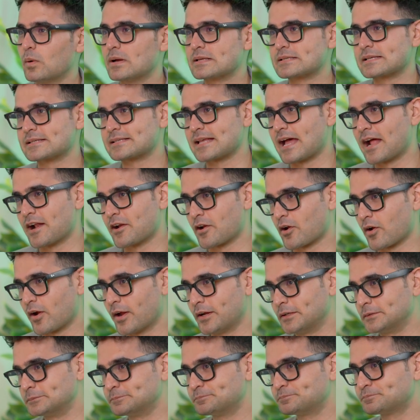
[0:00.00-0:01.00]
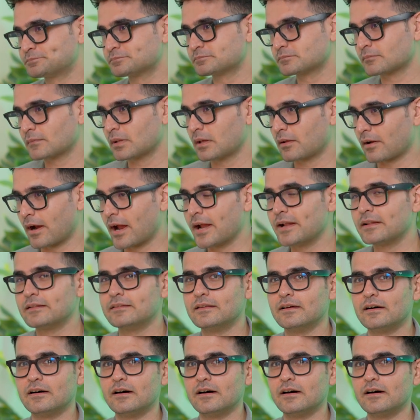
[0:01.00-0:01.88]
versus Android, right?